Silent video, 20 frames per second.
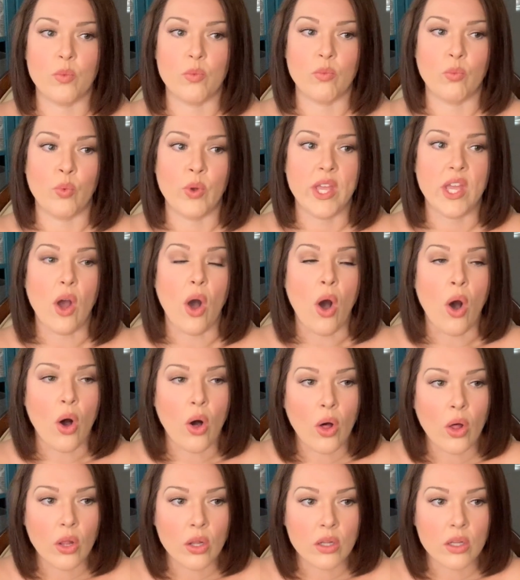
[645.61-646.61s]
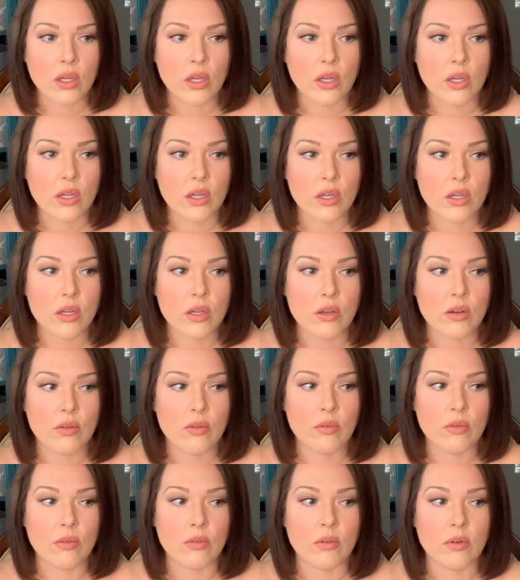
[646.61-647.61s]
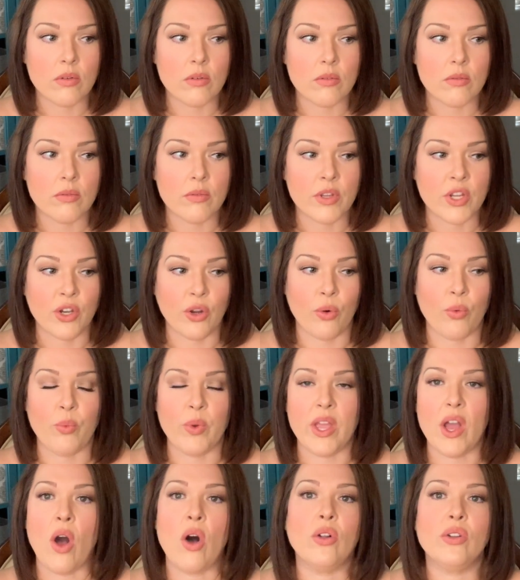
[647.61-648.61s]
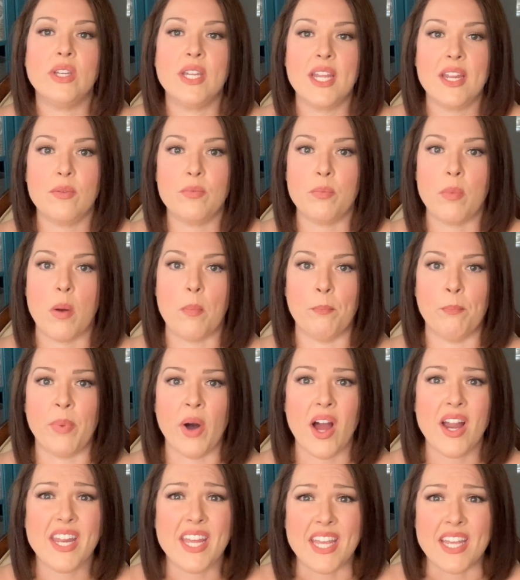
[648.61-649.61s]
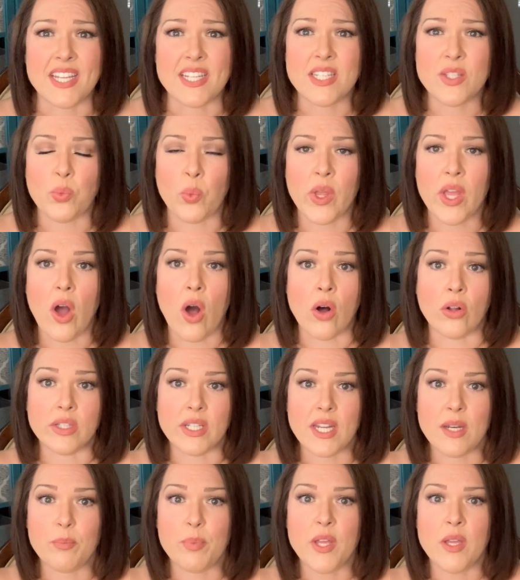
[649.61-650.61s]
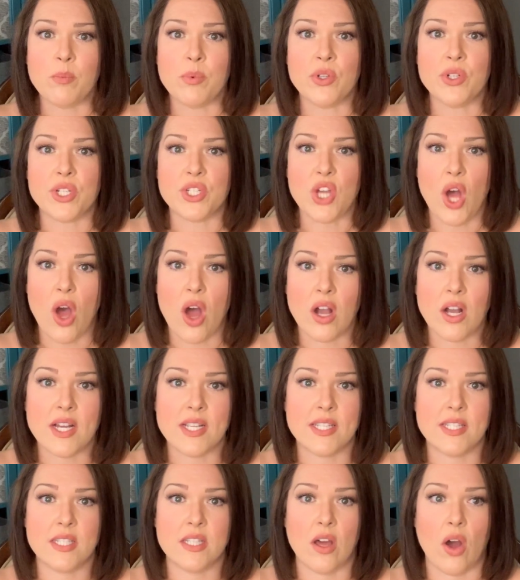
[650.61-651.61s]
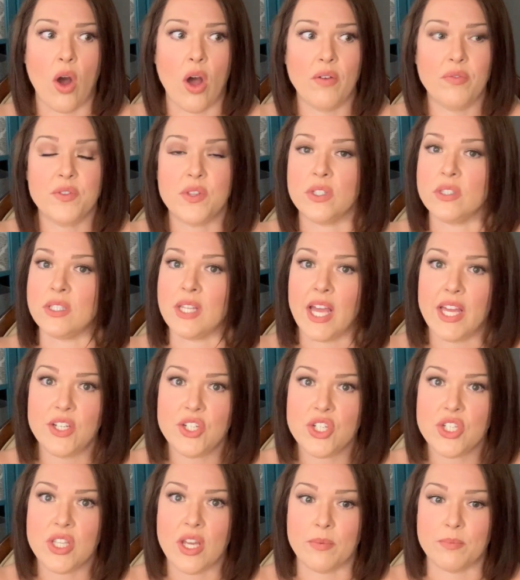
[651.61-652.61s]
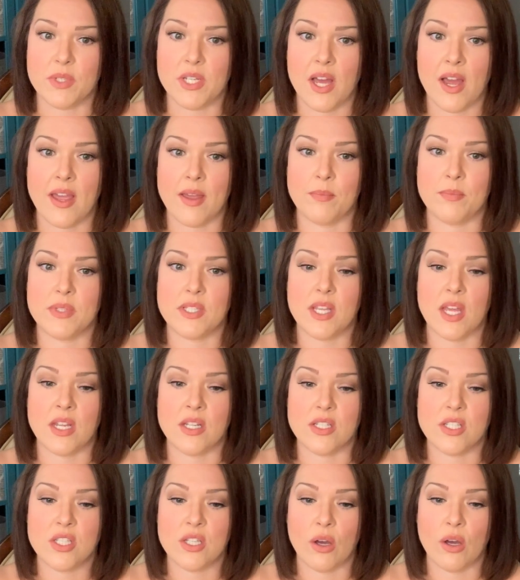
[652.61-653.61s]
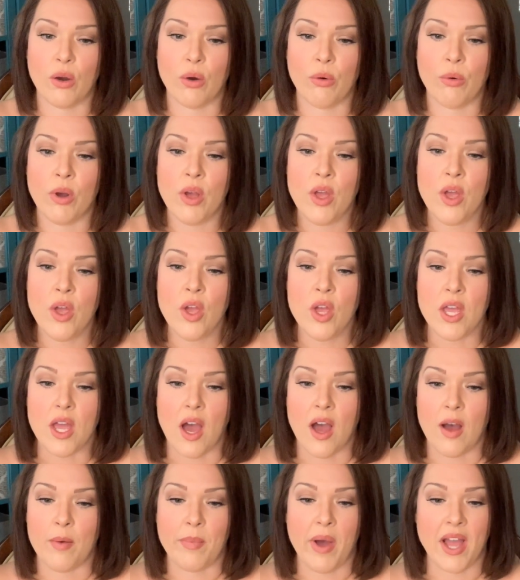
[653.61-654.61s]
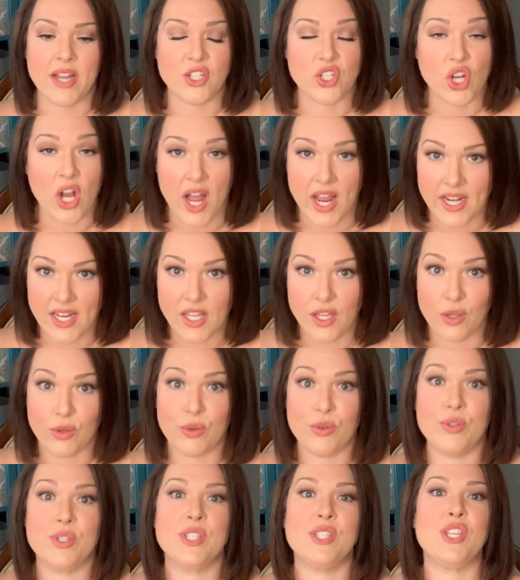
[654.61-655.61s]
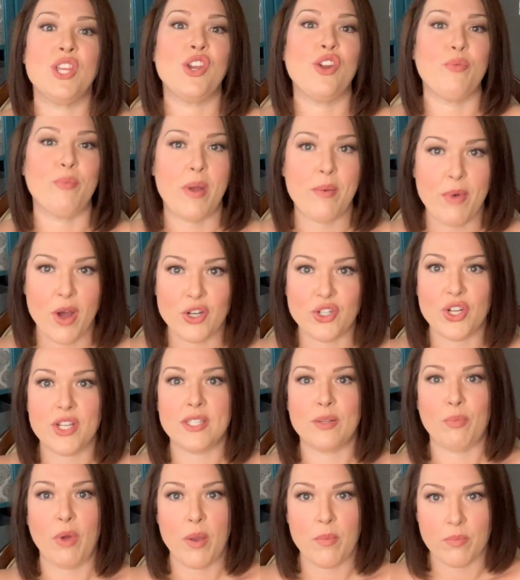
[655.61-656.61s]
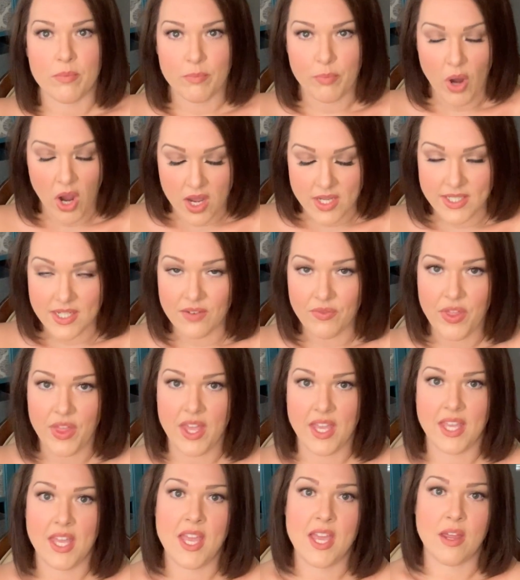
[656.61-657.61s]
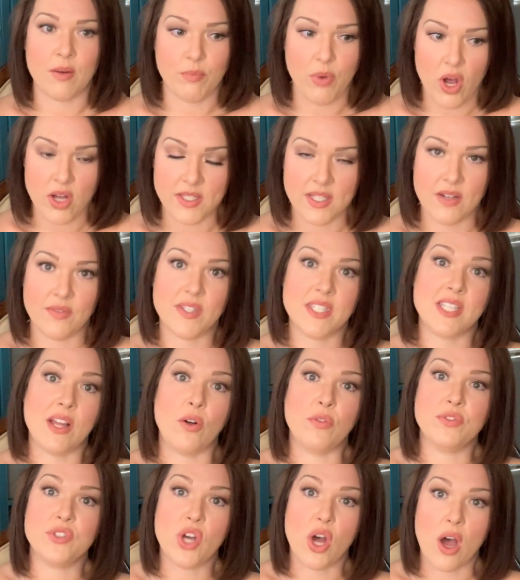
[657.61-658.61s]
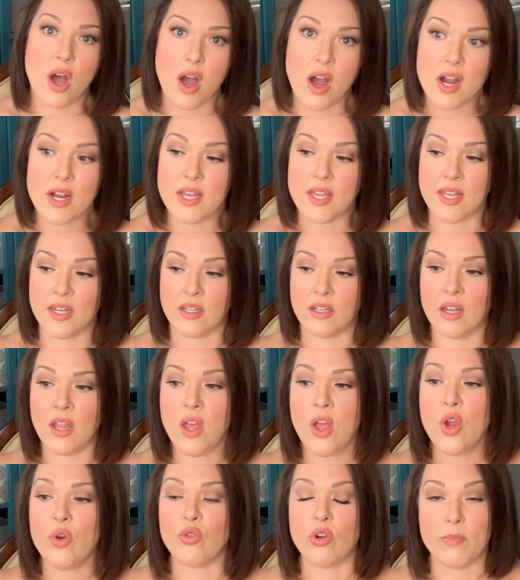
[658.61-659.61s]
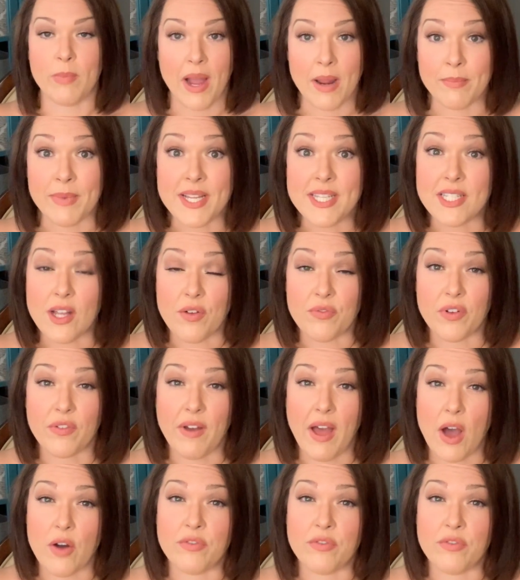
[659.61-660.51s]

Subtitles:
We all need buddies. We all need people to talk us off the ledge sometimes. And so I try to use, my mantras and my positive thinking and positive self-talk and remind myself of how